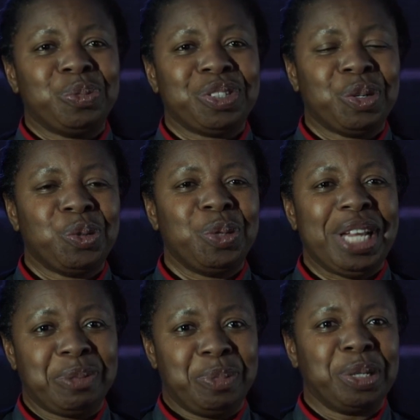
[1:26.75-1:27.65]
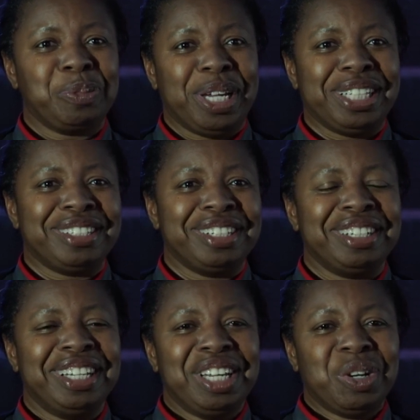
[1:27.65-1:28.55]
So we had bunk beds and we
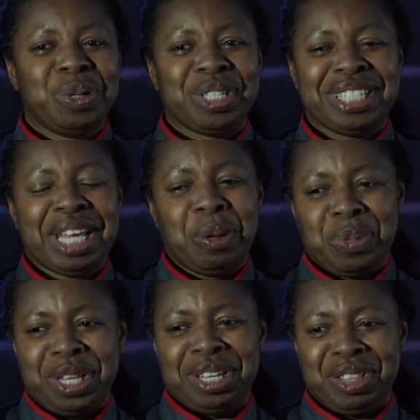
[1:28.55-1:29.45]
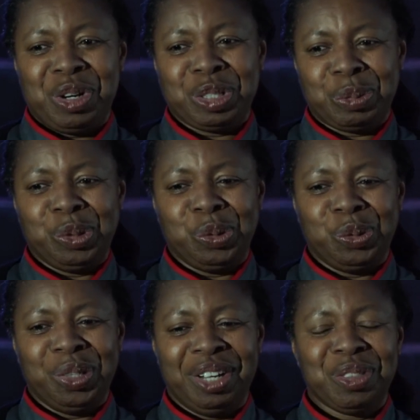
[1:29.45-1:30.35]
used to set up the, the
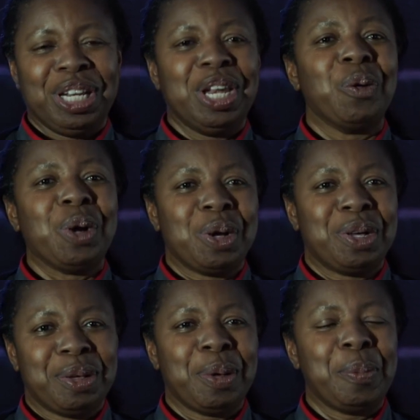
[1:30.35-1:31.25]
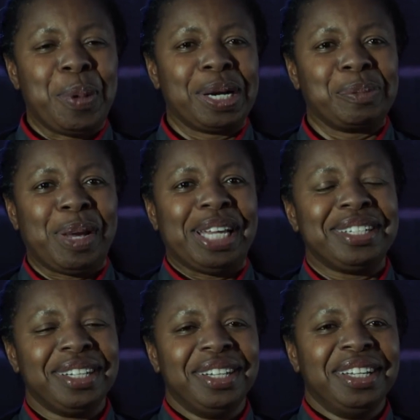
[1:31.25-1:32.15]
hospital on the lower bunk bed.
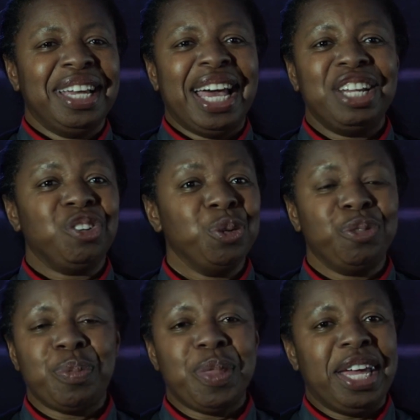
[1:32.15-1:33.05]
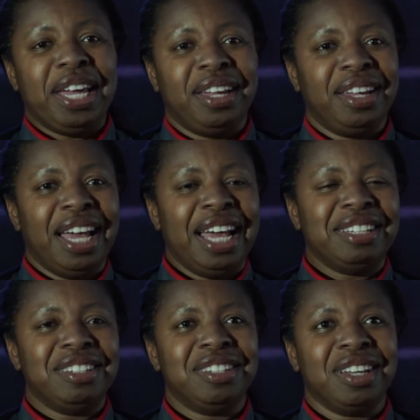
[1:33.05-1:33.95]
And it grew from there,
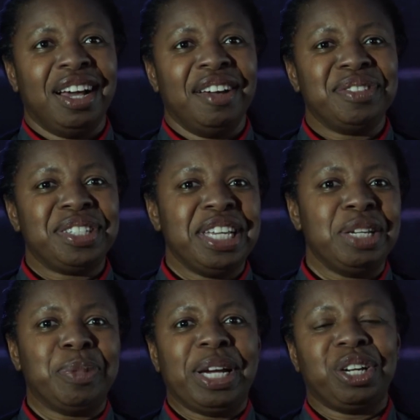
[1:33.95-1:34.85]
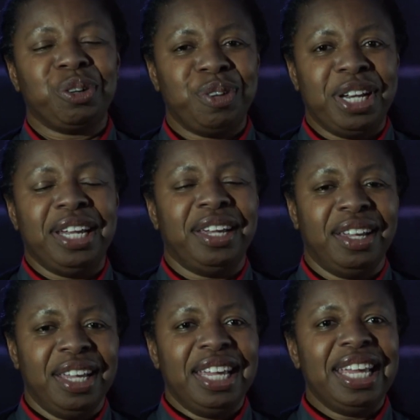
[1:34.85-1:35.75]
and I've steered my career
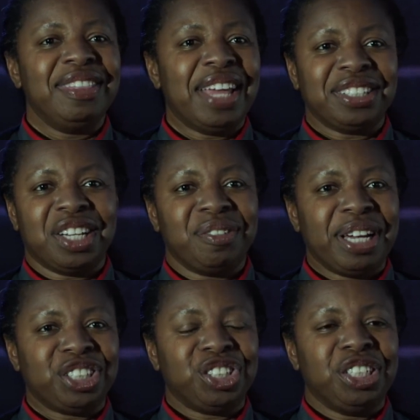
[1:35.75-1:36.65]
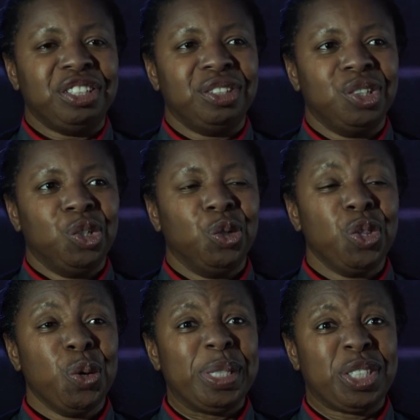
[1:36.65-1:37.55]
in that direction.
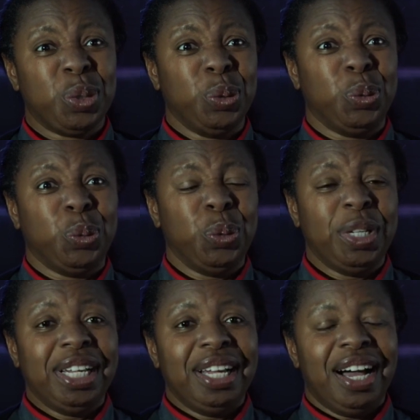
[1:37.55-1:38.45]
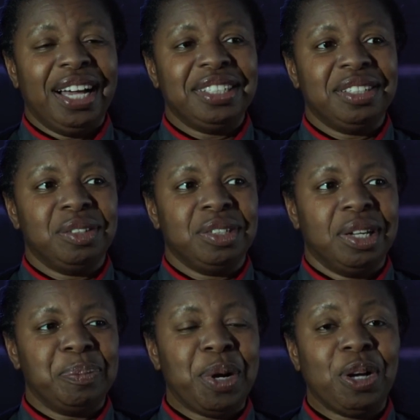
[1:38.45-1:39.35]
Although at school, I
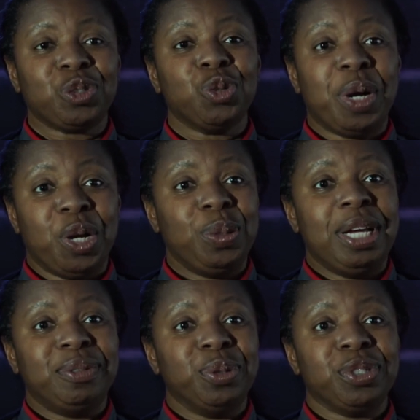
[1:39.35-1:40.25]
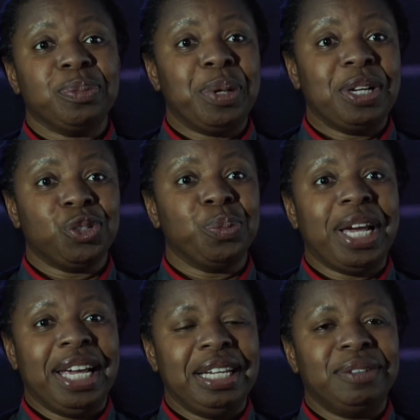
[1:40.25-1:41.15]
didn't pass all my O levels and pass all my
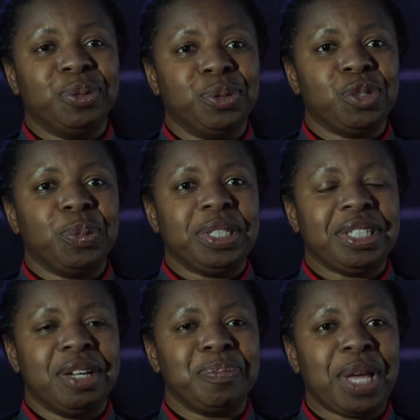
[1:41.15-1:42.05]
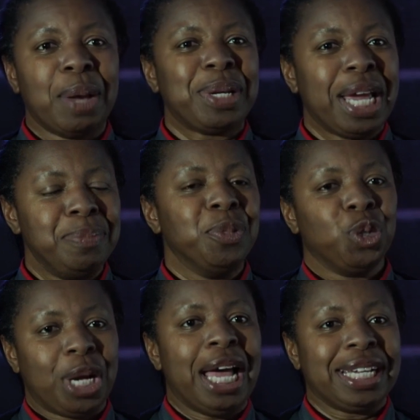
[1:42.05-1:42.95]
A levels, but um, I became more
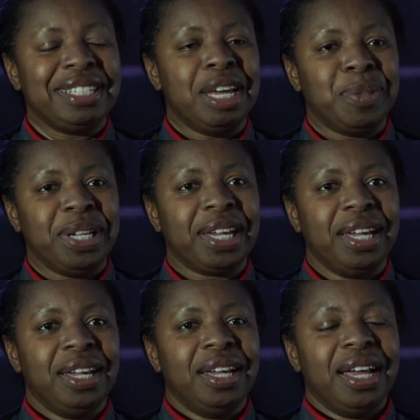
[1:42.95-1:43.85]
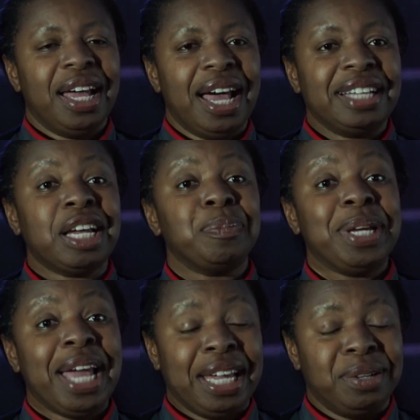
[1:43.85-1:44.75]
academic as I
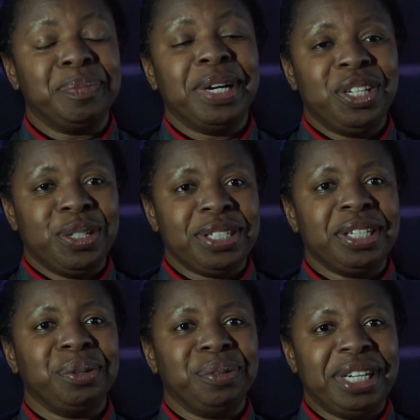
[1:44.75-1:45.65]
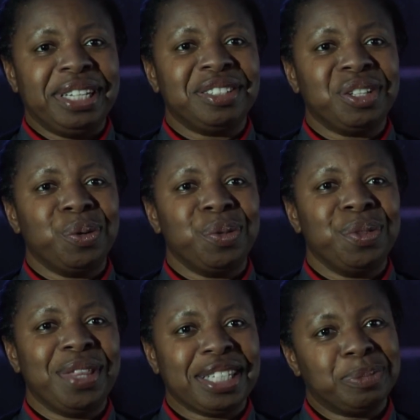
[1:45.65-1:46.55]
began my nursing career. So
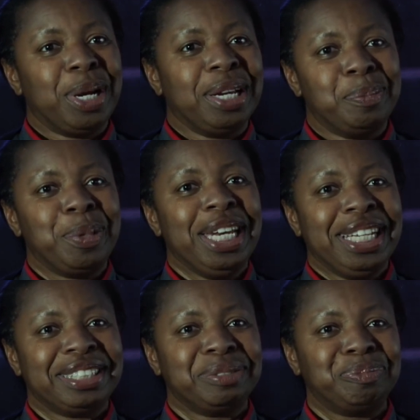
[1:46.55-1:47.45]
that's my beginnings.